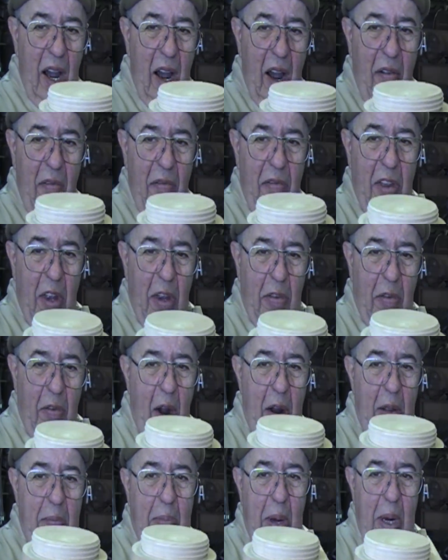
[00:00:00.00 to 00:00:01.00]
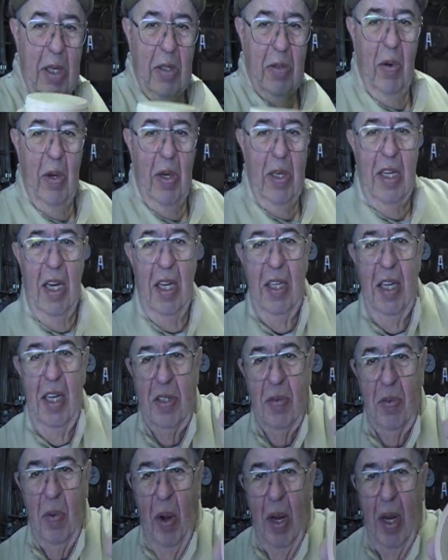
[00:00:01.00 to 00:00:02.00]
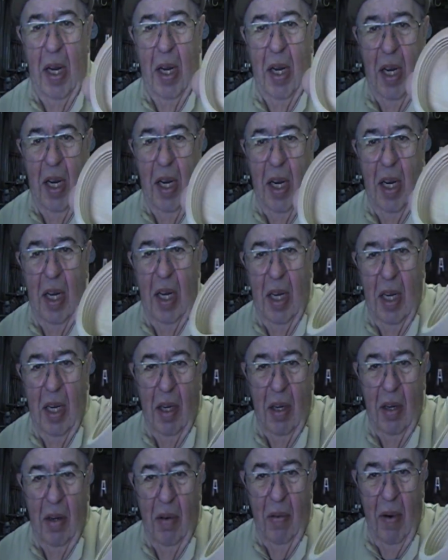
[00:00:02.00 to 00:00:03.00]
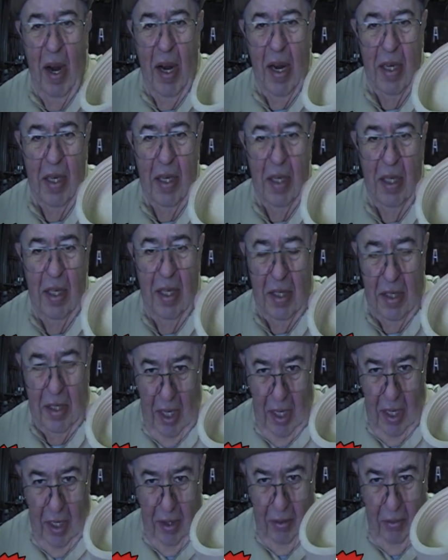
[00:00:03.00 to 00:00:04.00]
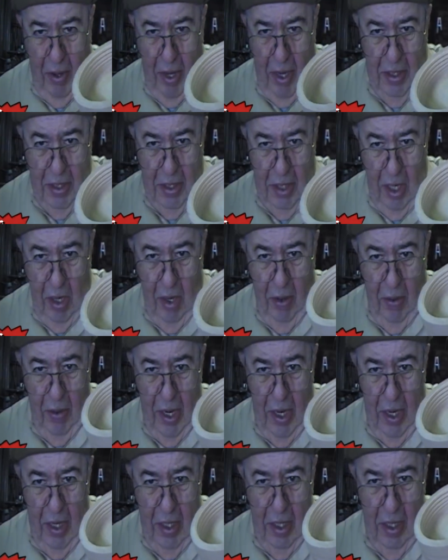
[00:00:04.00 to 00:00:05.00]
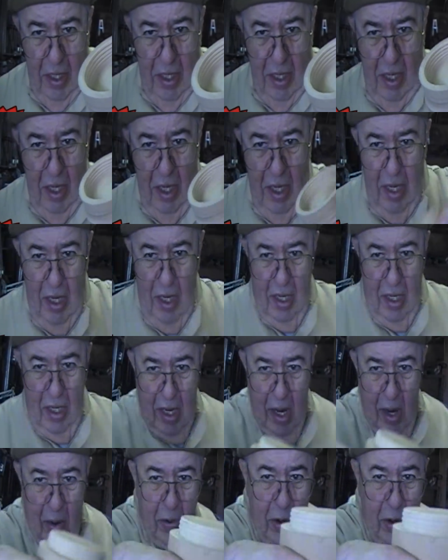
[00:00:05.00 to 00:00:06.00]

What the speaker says: of the threaded piece. We did this one, right? You see it, threads and all that? Now